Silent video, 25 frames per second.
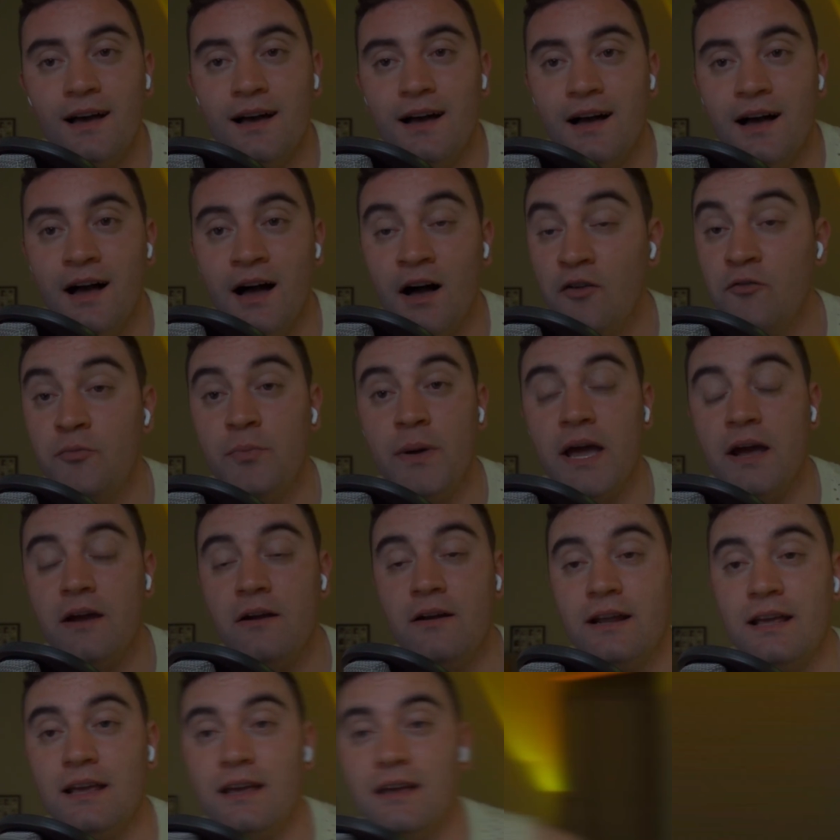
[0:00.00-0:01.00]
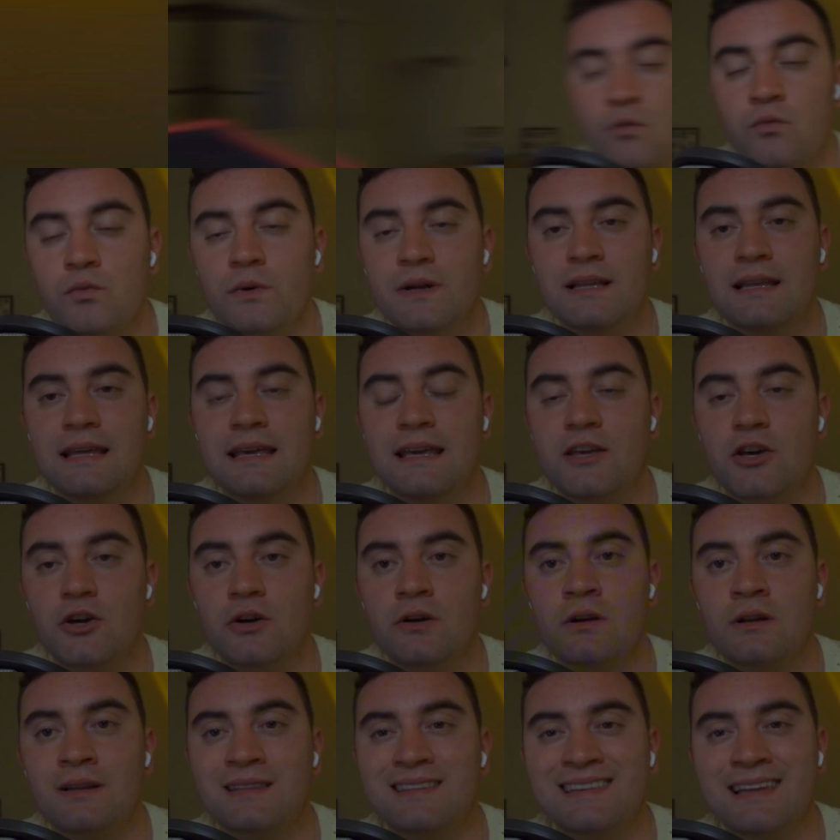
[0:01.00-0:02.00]
of parity. A really
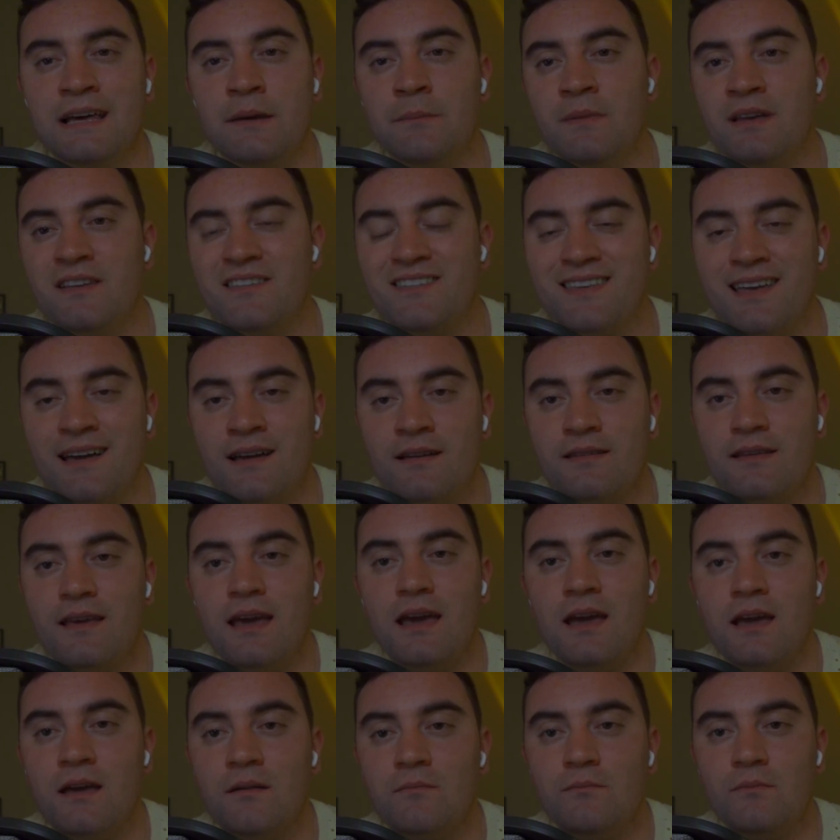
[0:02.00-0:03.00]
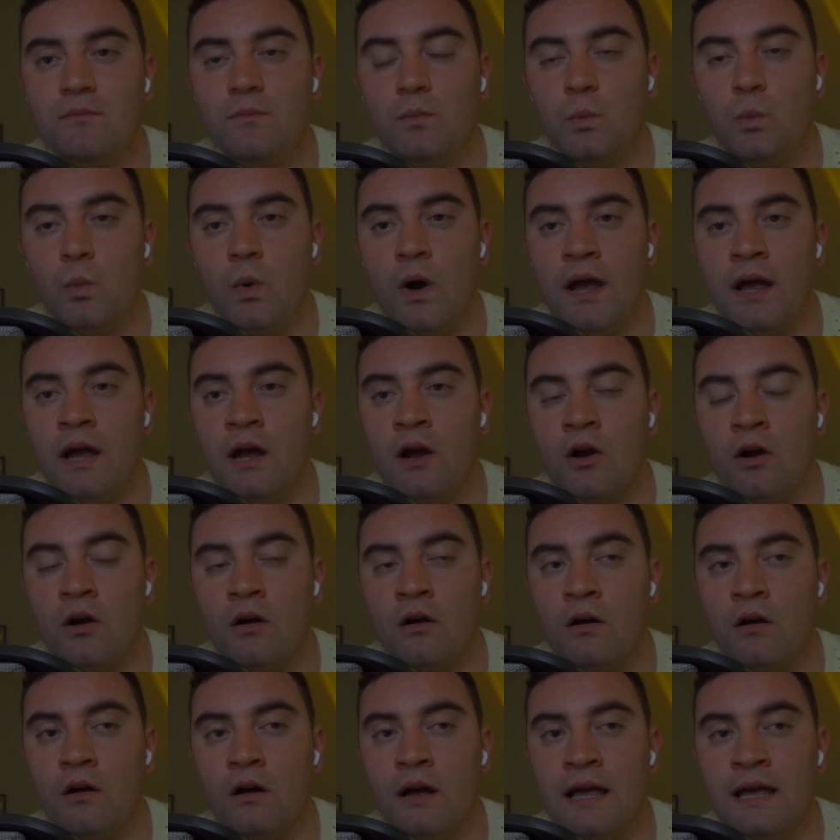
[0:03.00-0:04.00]
good litmus test game
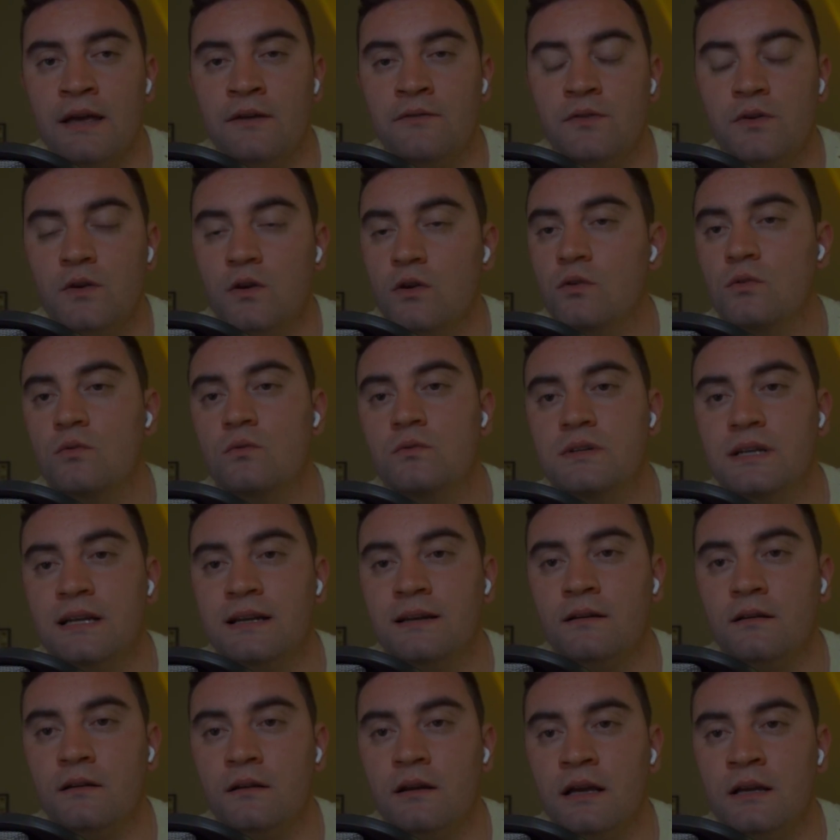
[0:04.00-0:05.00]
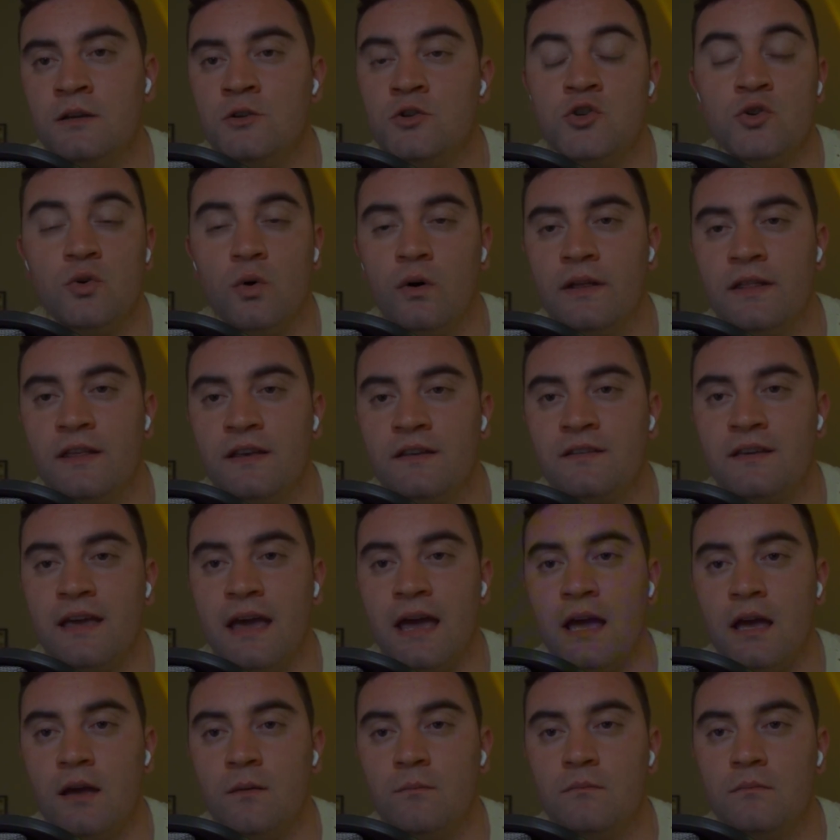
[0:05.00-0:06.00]
where if you didn't enjoy this
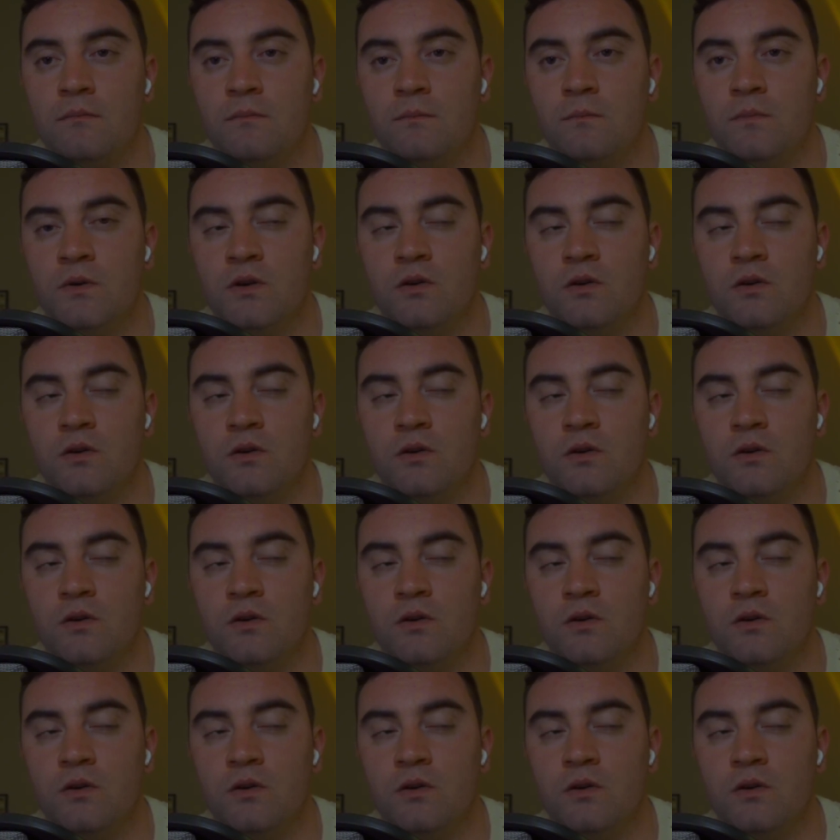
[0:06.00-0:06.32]
game,